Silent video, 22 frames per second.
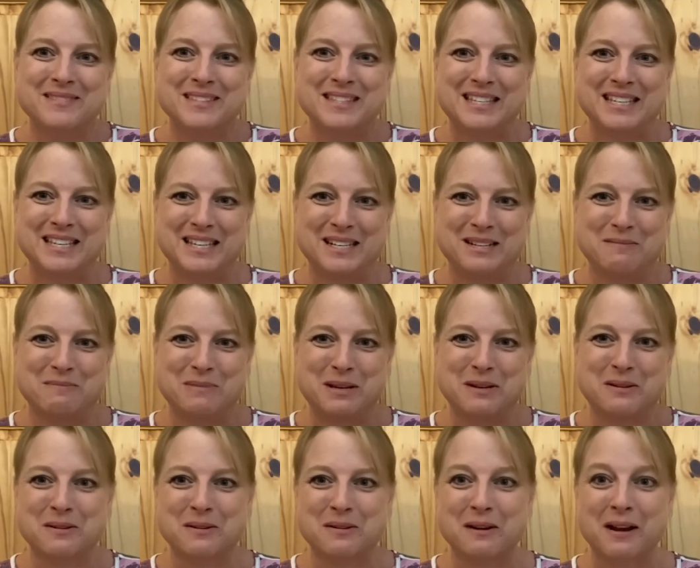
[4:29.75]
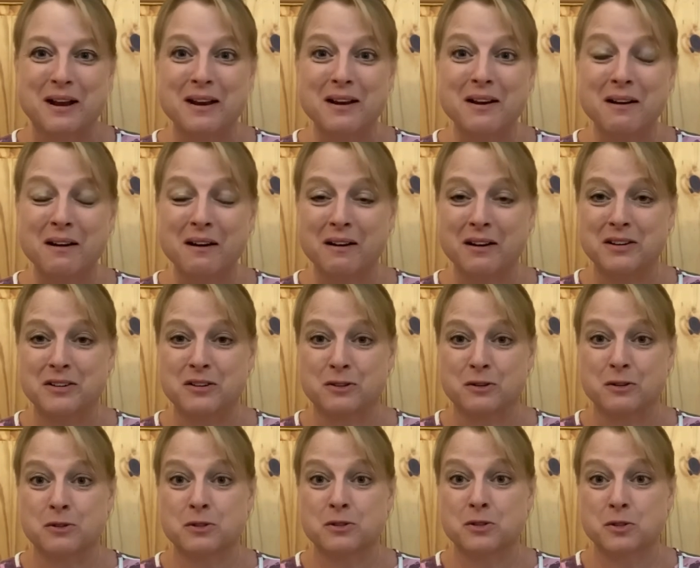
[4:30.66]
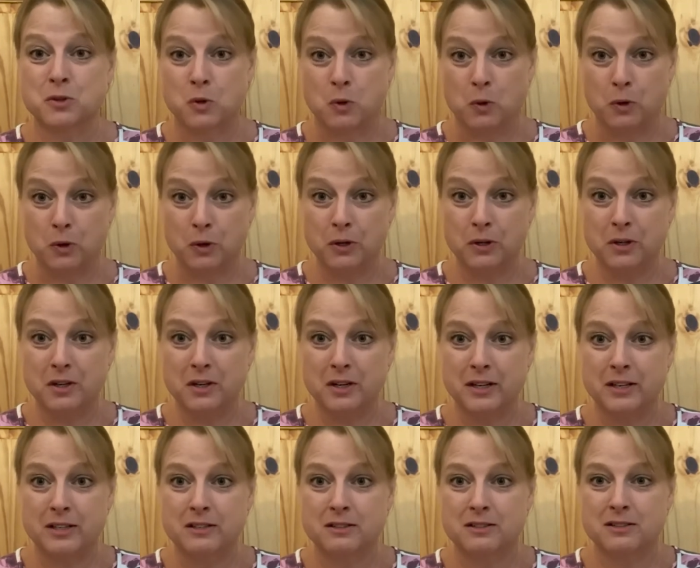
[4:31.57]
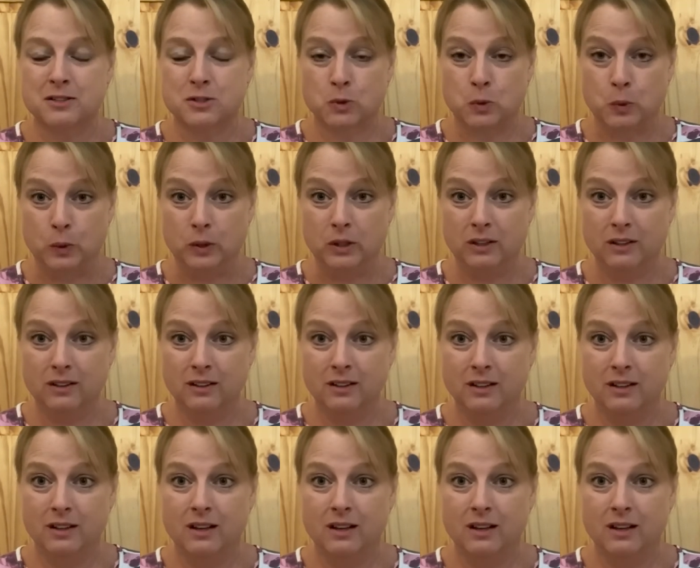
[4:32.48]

to get a better grade on your score at school.